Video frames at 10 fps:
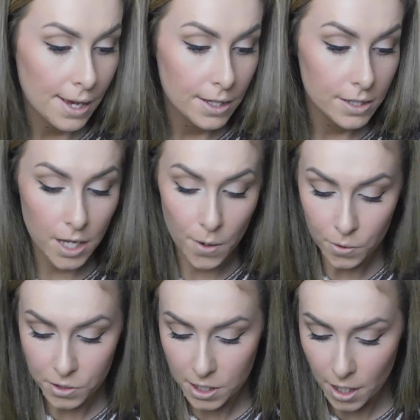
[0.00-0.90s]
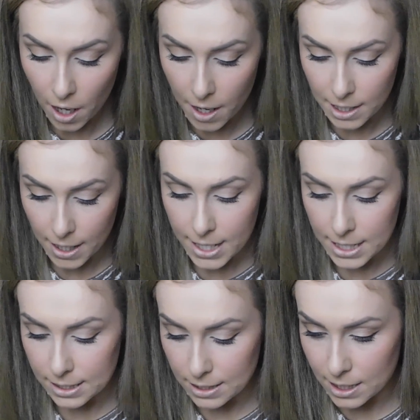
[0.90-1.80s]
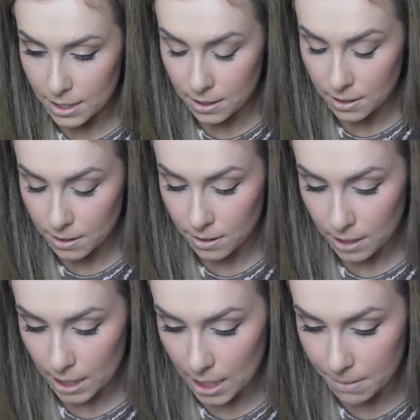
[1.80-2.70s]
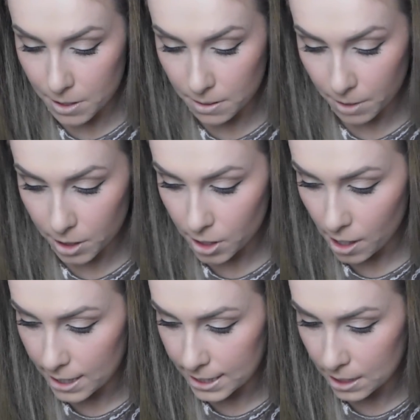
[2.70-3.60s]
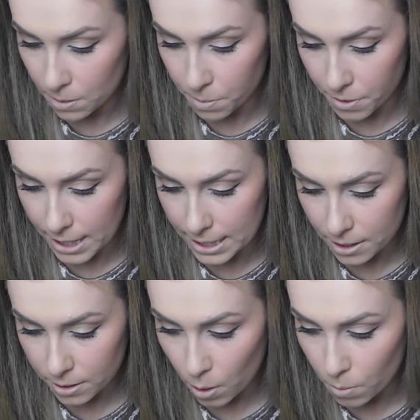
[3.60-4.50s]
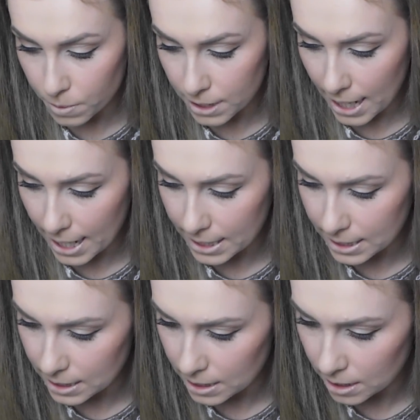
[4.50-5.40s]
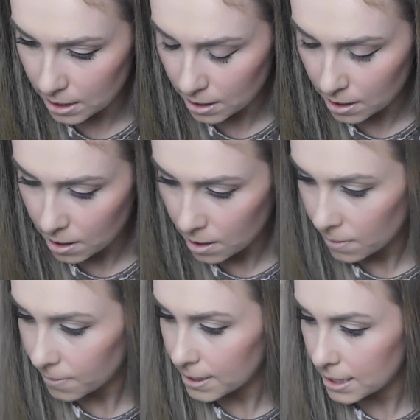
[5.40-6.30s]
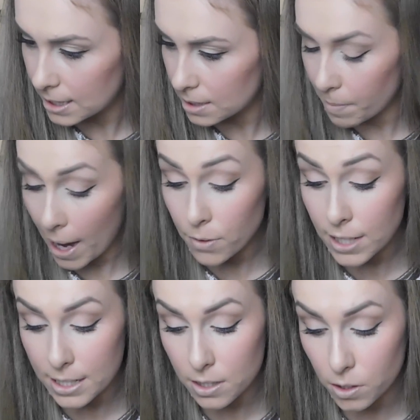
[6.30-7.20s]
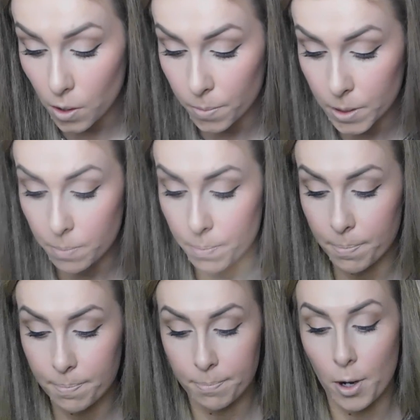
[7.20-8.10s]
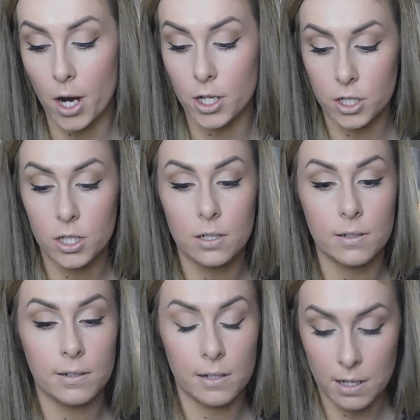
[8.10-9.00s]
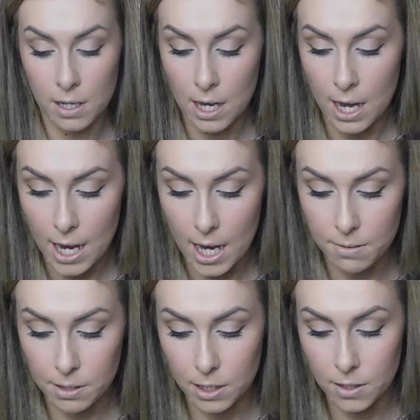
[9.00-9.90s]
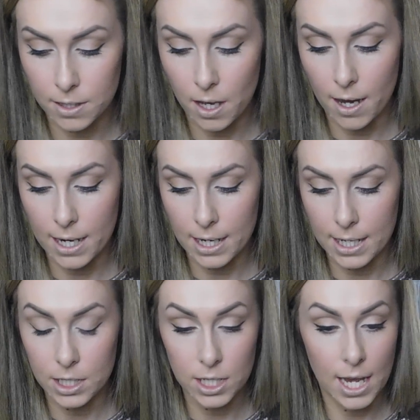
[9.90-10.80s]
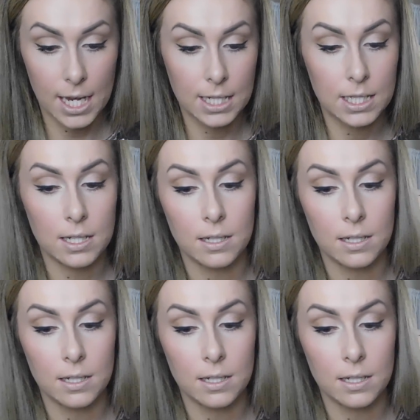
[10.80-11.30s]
so onto the highlight, and I'm using my Charlotte Tilbury Sculpt and, what is this? Powder and Sculpt brush. I'm just going to use the highlight shade